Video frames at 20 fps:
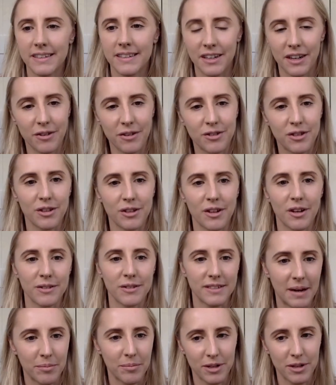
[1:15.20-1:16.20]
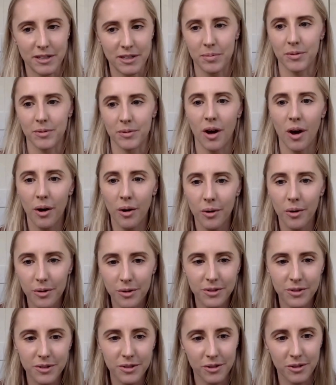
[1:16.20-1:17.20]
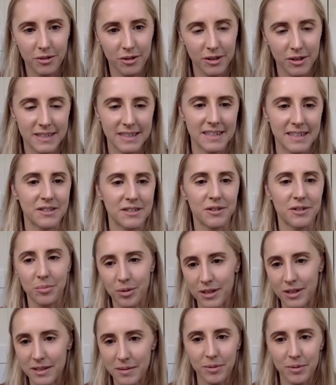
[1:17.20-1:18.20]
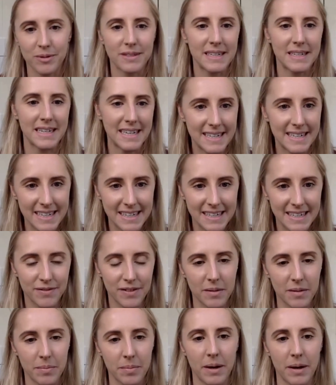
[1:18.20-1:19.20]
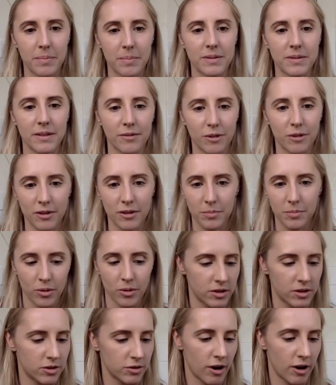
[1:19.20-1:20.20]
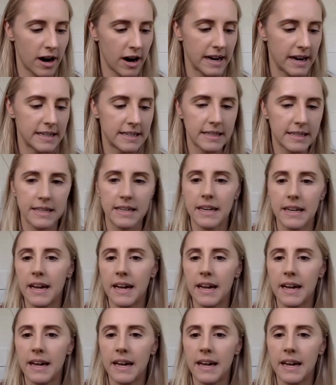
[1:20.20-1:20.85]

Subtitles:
do those same principles hold, or additional principles needed for the purpose of cross-border trade?